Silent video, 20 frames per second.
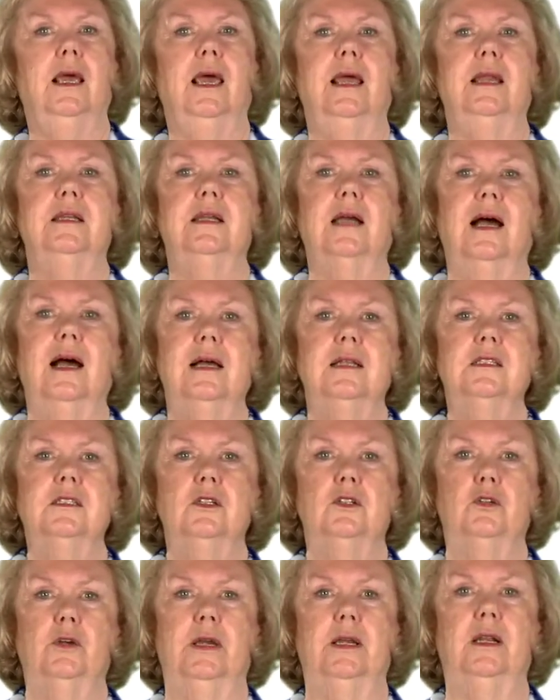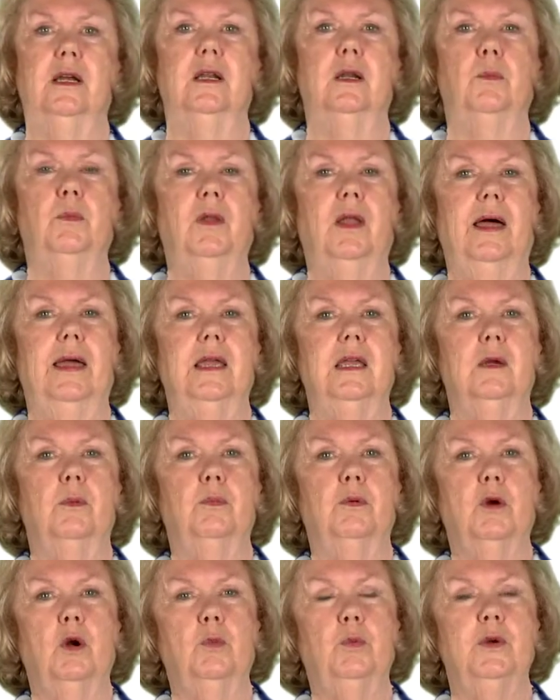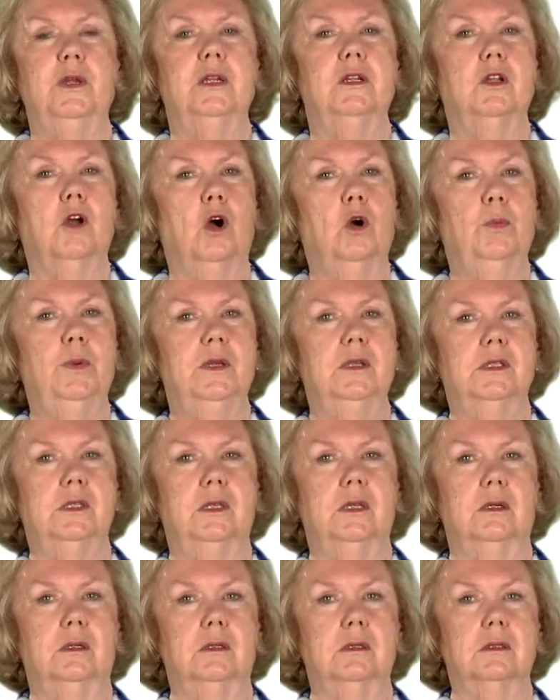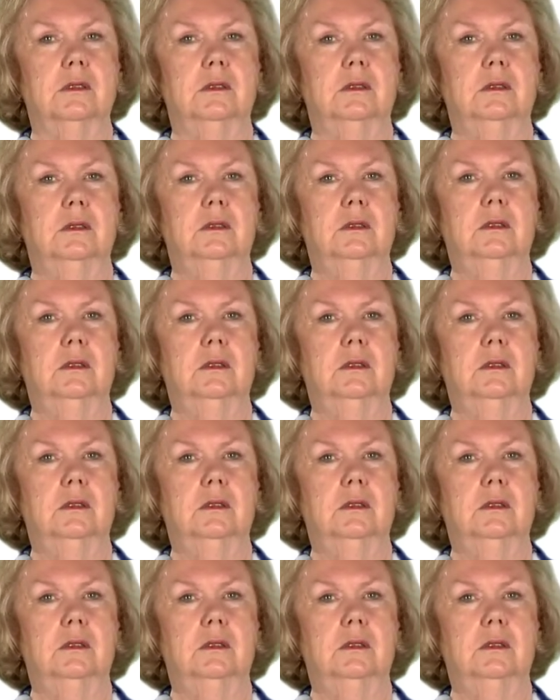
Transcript: and concentrate on applying appropriate coping skills.